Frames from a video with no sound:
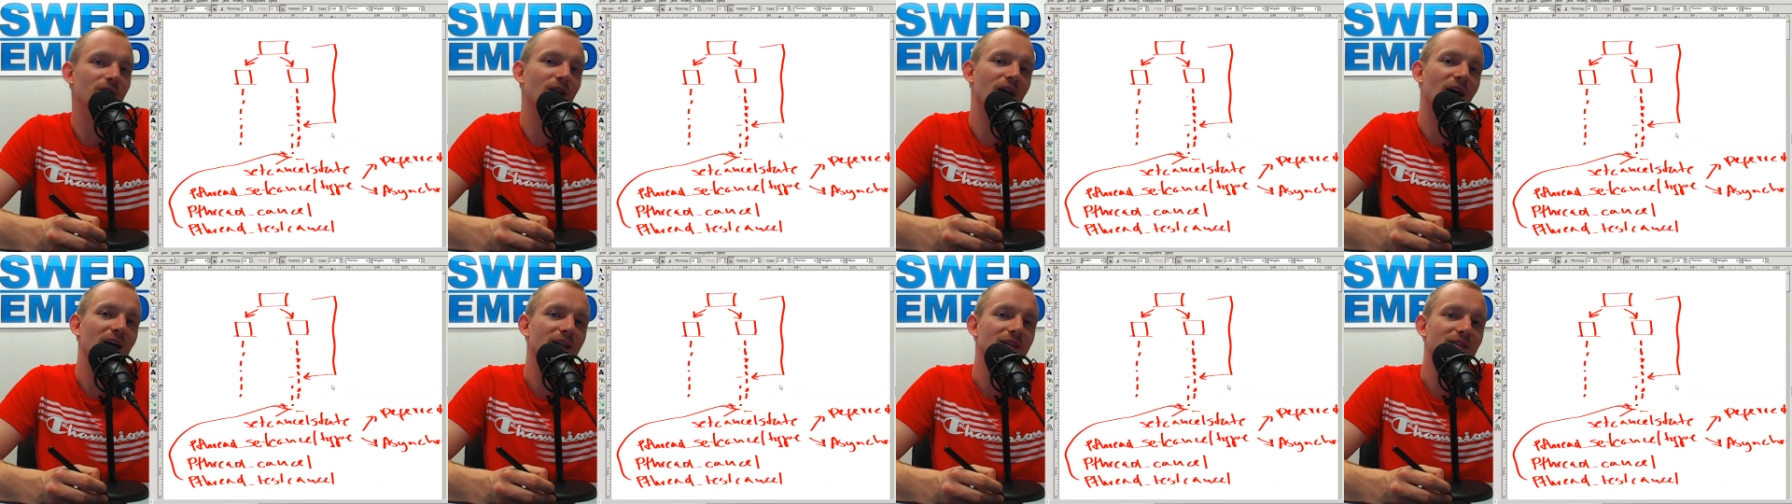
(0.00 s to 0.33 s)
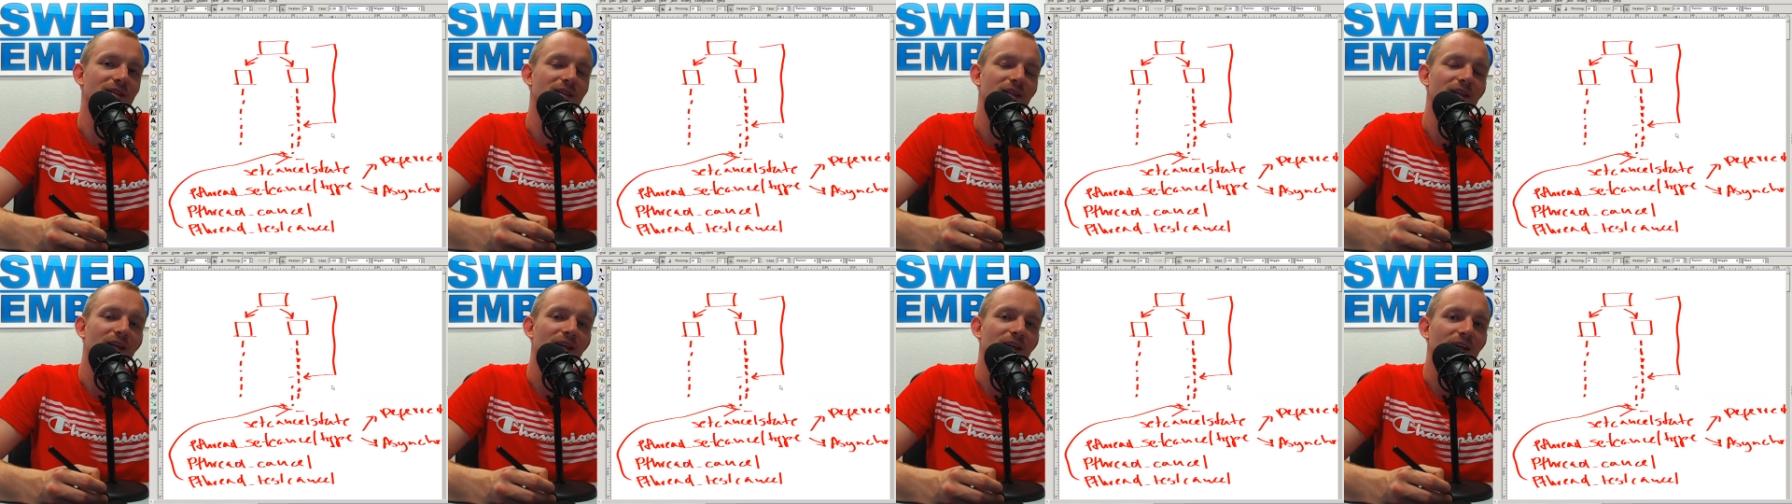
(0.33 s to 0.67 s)

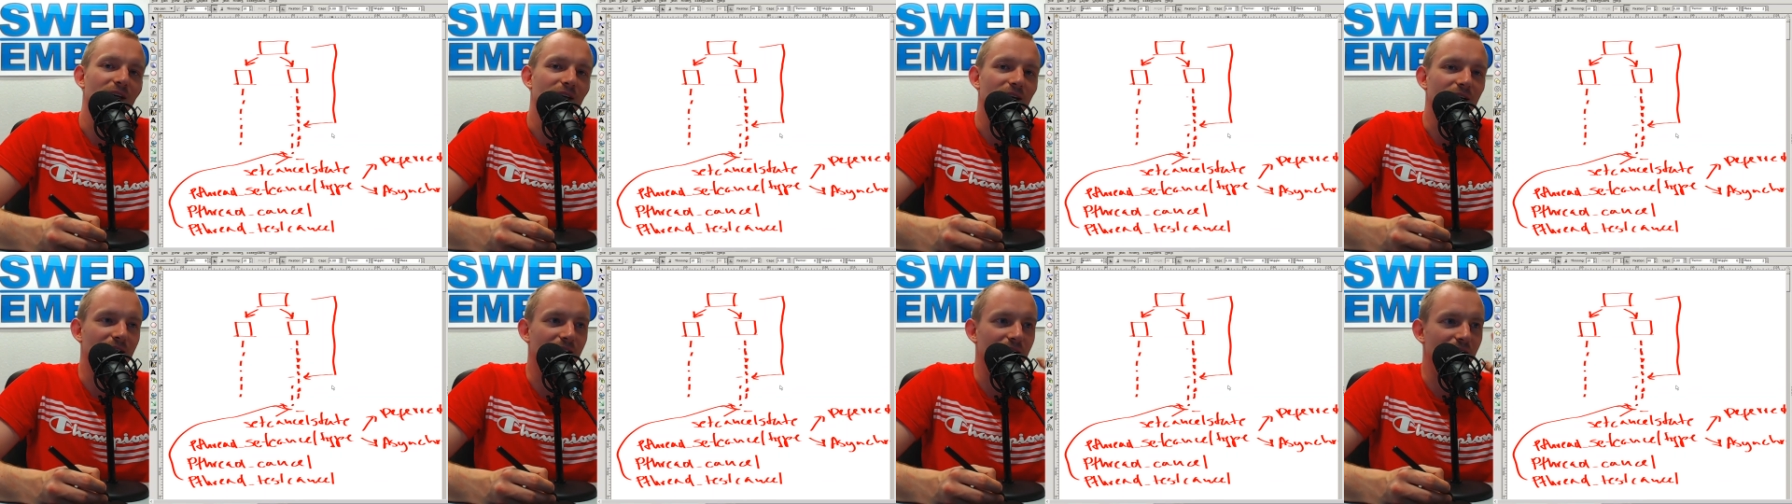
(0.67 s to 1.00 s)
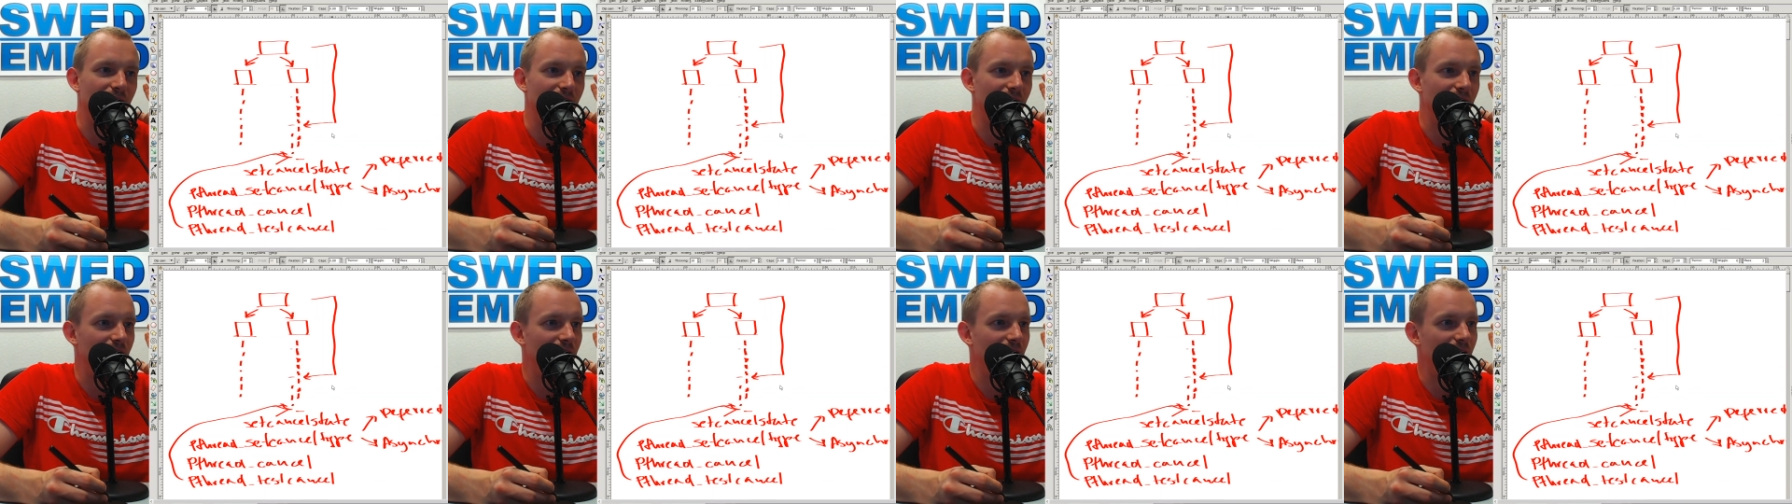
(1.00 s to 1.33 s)
that,
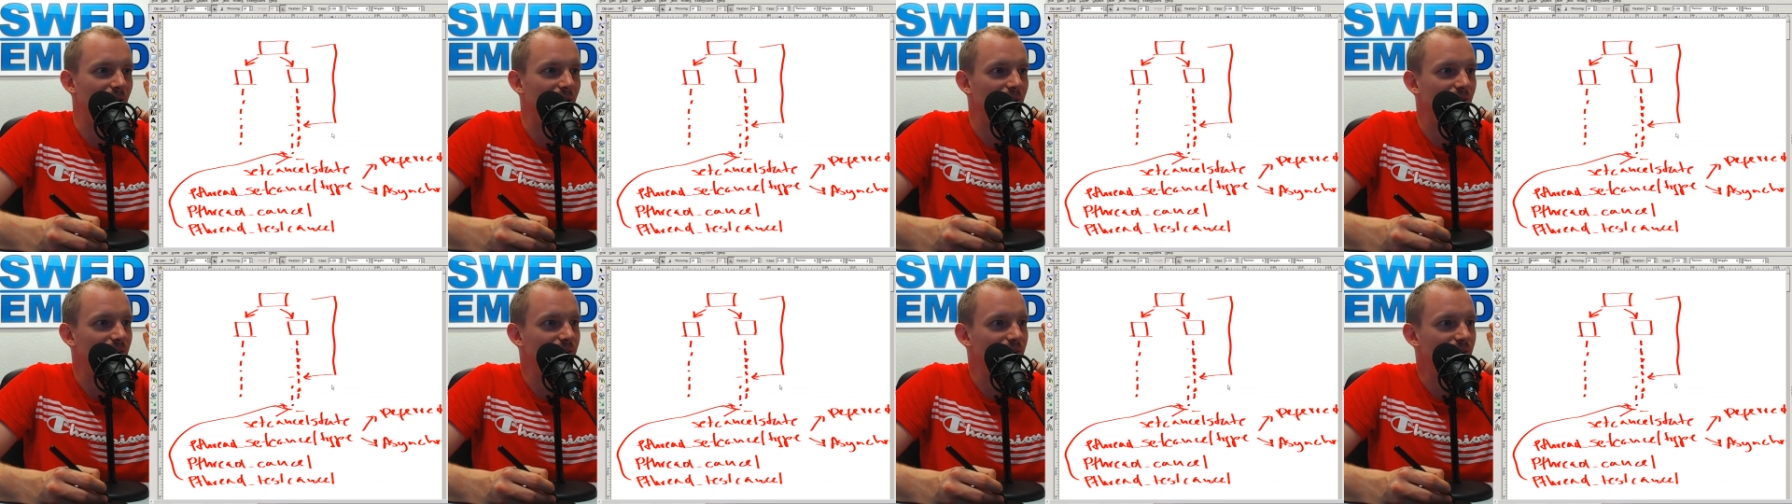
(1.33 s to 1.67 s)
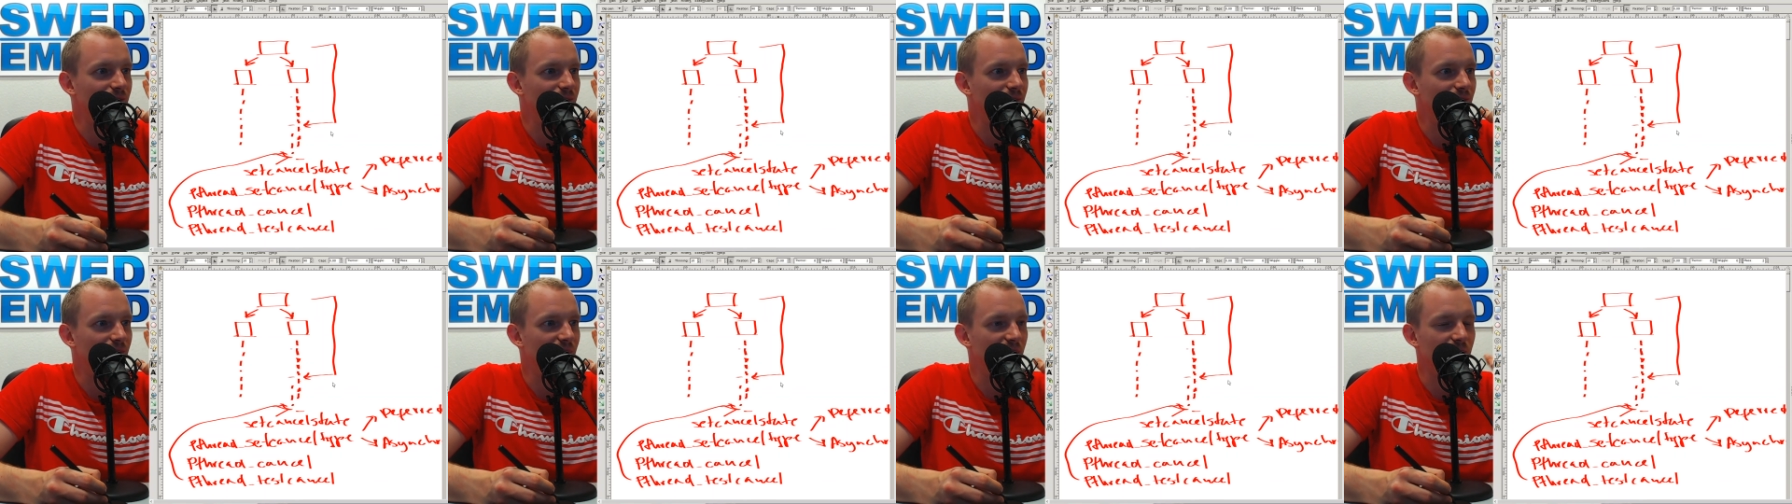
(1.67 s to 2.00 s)

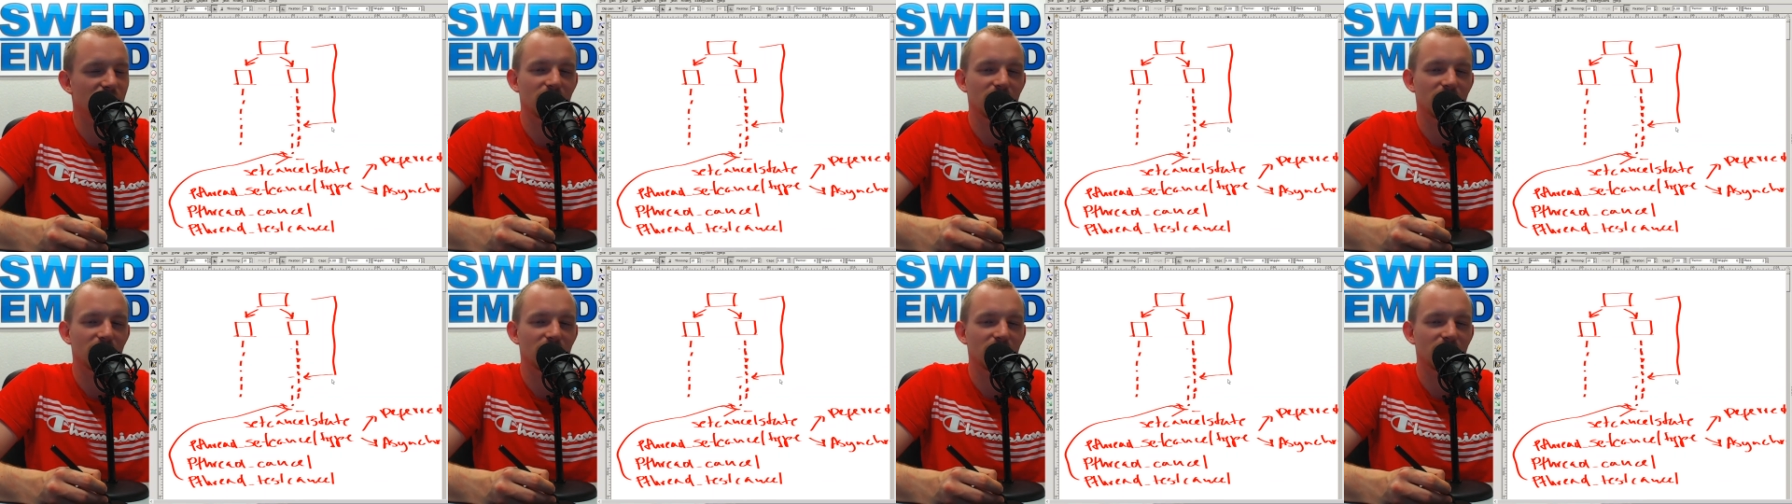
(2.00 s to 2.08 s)
but be